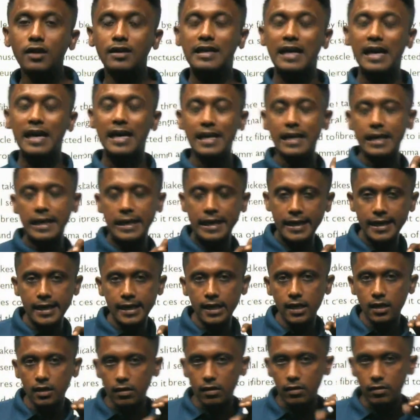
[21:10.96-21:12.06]

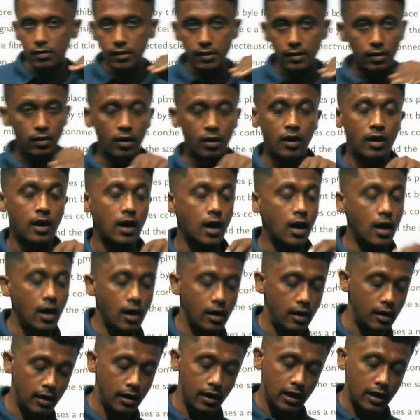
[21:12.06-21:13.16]
directly
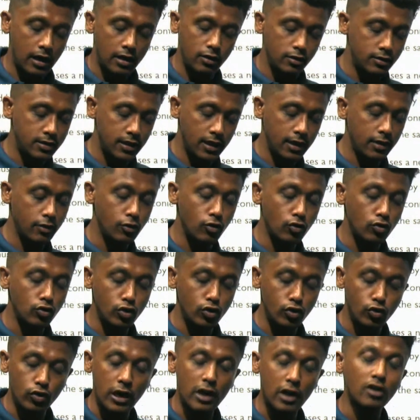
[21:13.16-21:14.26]
and see, you
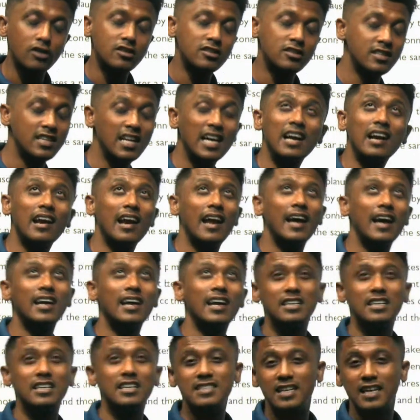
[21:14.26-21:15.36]
cannot think like it
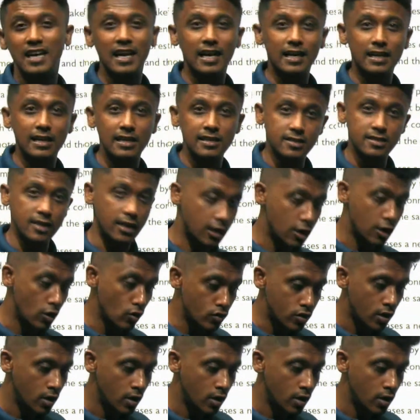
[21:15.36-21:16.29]
is an electric circuit.